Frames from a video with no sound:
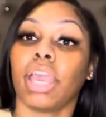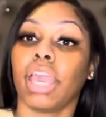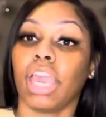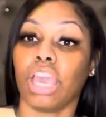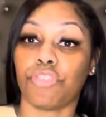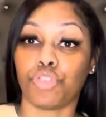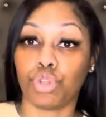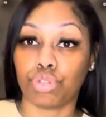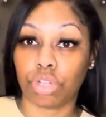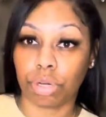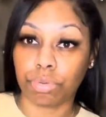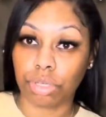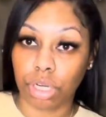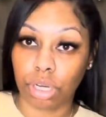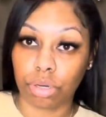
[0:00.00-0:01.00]
if you
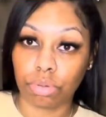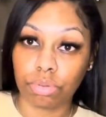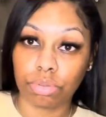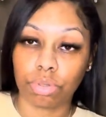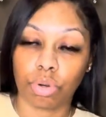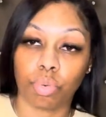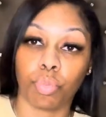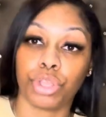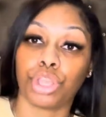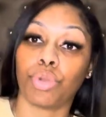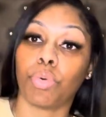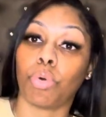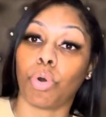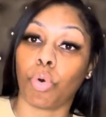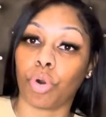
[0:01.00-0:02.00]
don't know, when
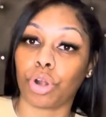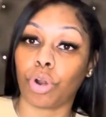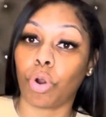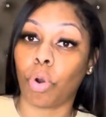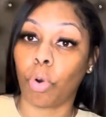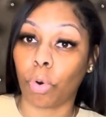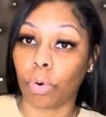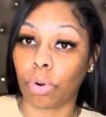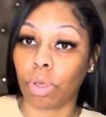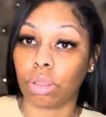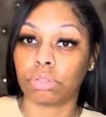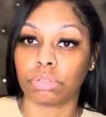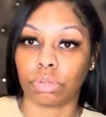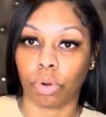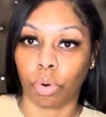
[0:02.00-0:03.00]
you order whole
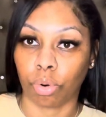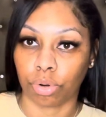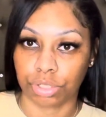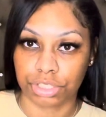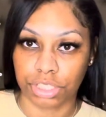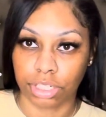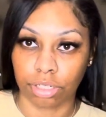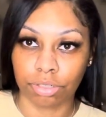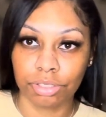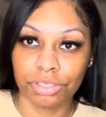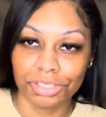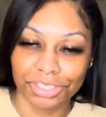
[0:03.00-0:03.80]
horse sale,